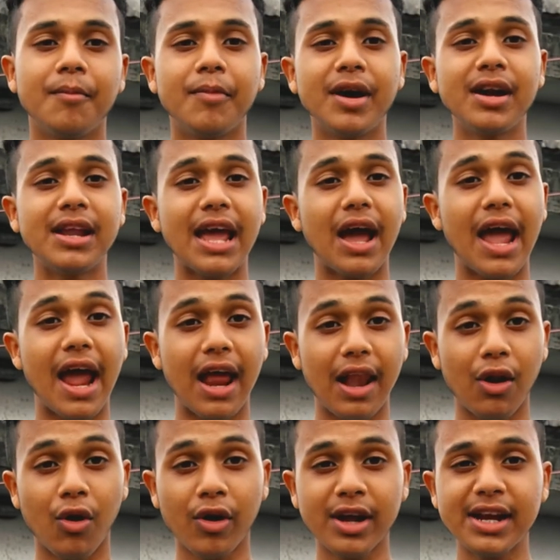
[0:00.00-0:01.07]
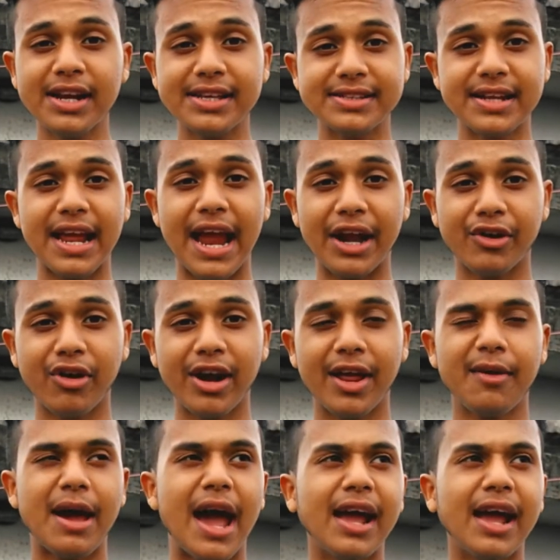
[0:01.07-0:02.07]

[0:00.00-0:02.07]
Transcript: But Locket is an Android app.